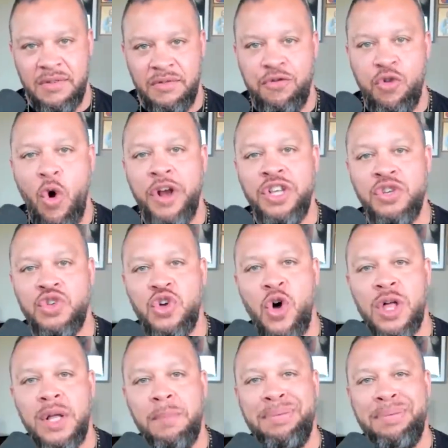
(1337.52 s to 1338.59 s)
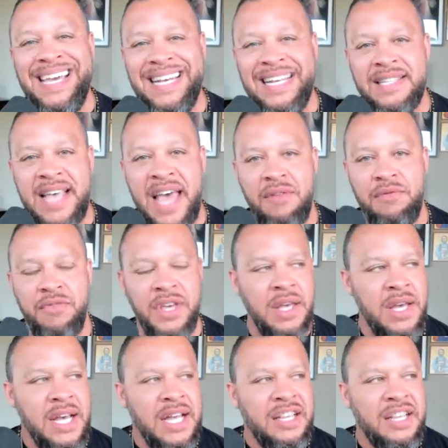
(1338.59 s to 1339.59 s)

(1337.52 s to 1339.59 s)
Freud used to call it penis envy.